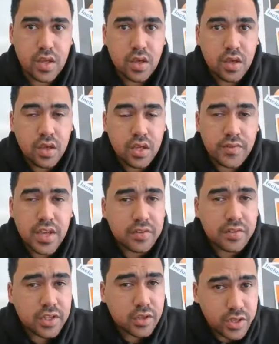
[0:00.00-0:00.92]
If you have
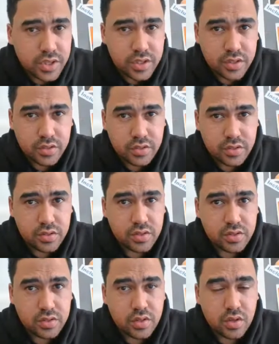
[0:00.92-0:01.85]
any
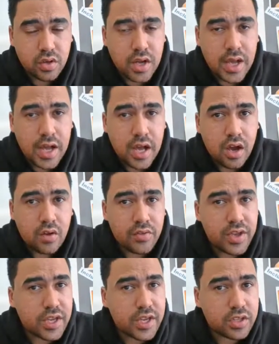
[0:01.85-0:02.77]
questions of
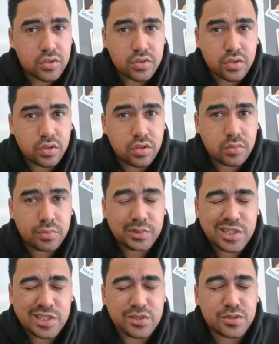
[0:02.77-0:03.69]
any sort,
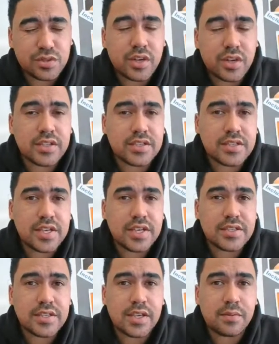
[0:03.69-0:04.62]
please do not hesitate
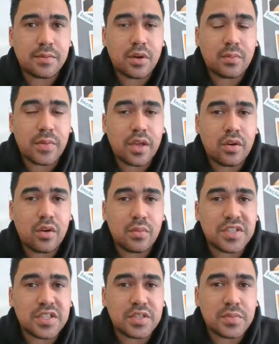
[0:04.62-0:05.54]
to email me or
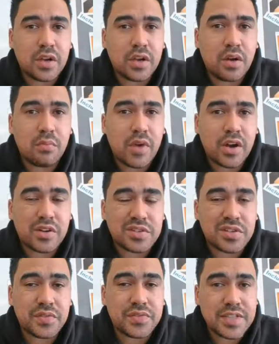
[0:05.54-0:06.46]
message me on
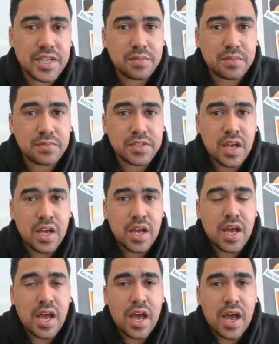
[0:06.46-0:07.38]
Microsoft Teams.
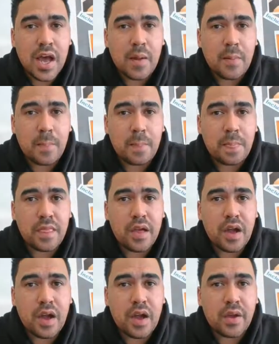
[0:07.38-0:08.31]

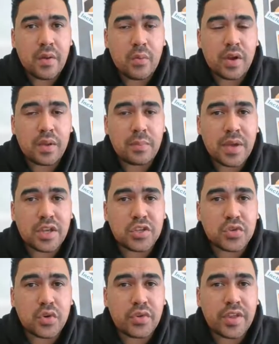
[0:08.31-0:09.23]
I want to make
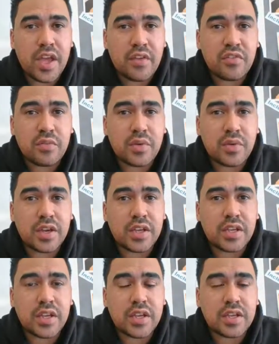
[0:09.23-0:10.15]
sure that
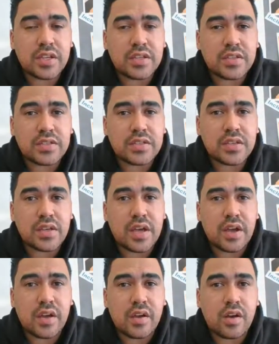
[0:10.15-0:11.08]
everybody is
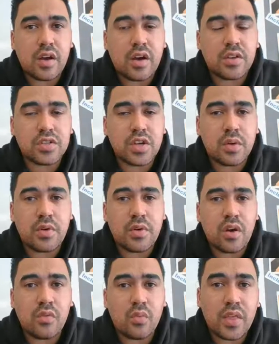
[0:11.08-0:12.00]
on top
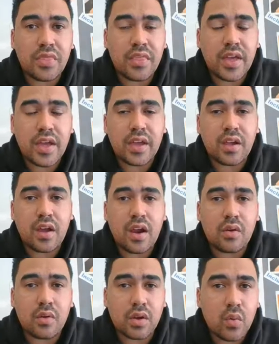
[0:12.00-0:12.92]
of what they
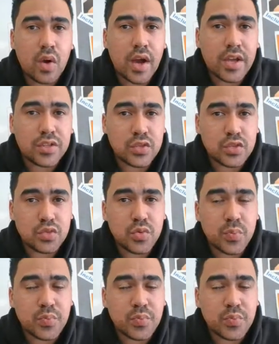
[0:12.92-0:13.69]
are required to do.